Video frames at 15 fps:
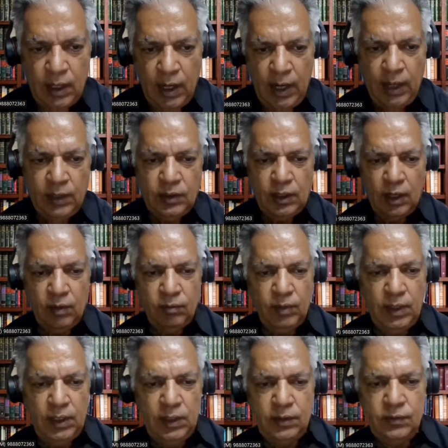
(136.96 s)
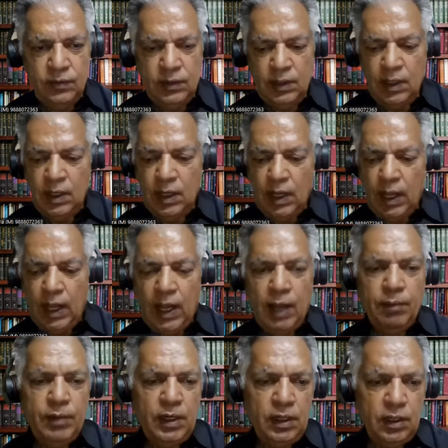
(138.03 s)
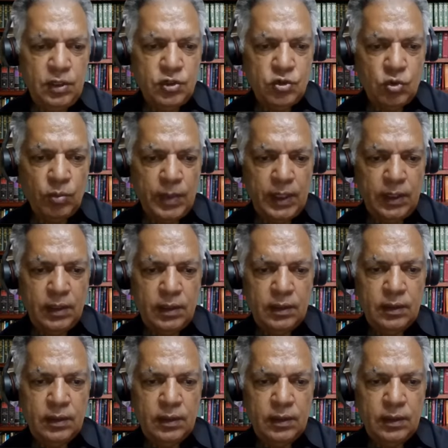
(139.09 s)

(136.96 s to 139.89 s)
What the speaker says: And third one is every instrument